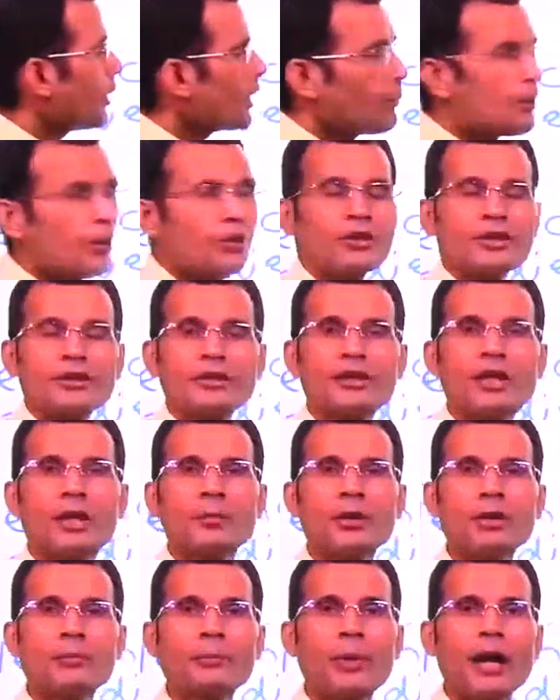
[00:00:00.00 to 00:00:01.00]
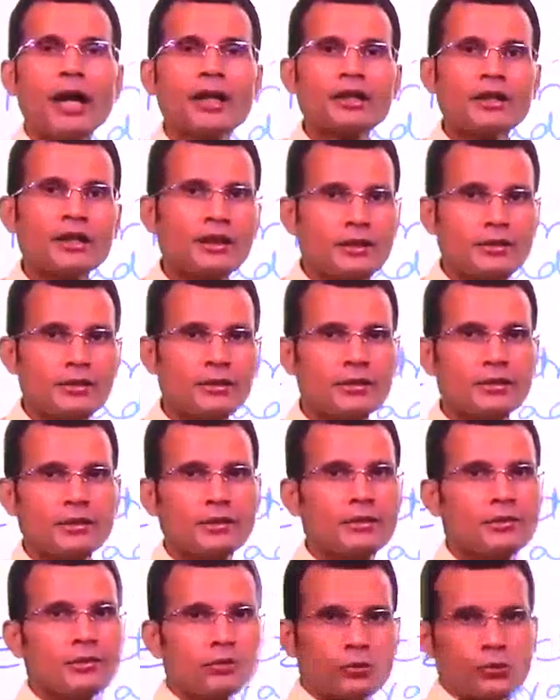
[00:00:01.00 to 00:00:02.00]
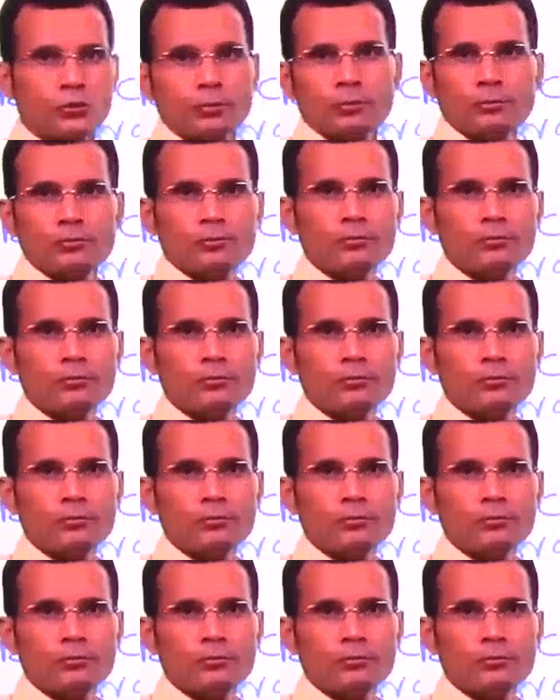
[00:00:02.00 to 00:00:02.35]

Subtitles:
amount is coming back in. So